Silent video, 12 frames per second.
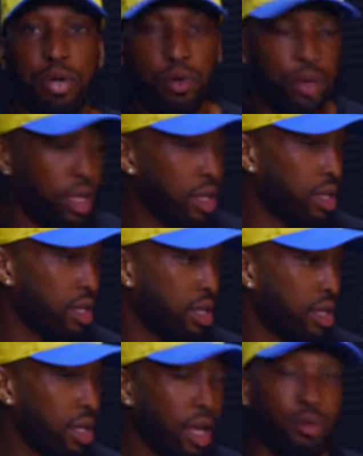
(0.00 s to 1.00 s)
building.
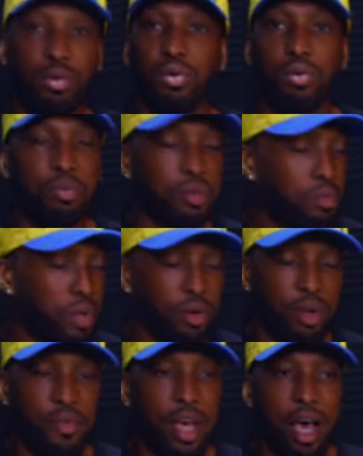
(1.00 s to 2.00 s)
I don't know, we
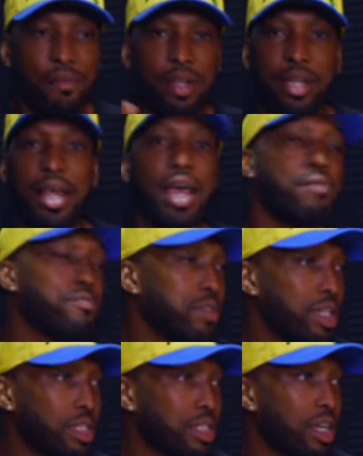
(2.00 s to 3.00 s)
don't even have a name for
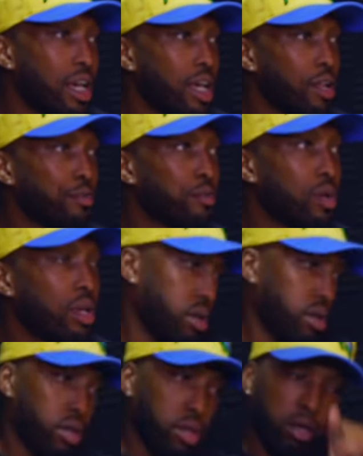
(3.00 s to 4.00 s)
this yet.
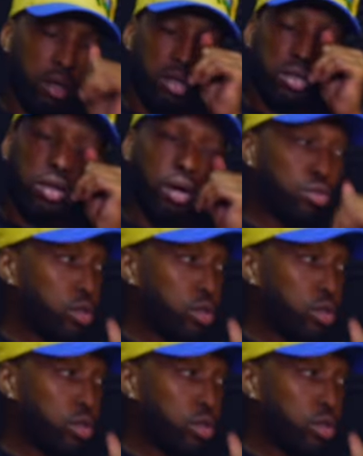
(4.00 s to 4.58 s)
So I'm